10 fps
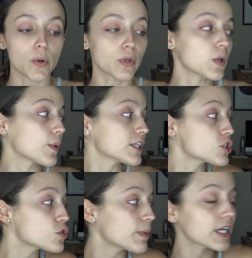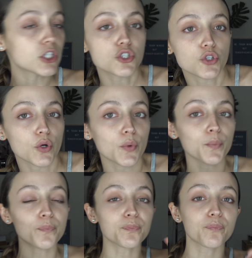I really wanted to do my
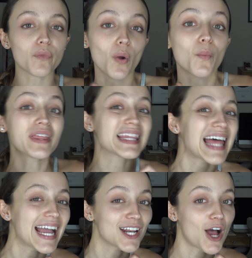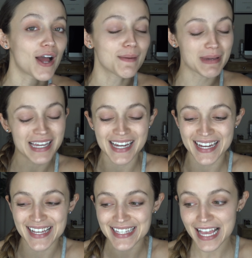intro with light on
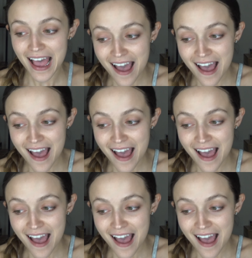because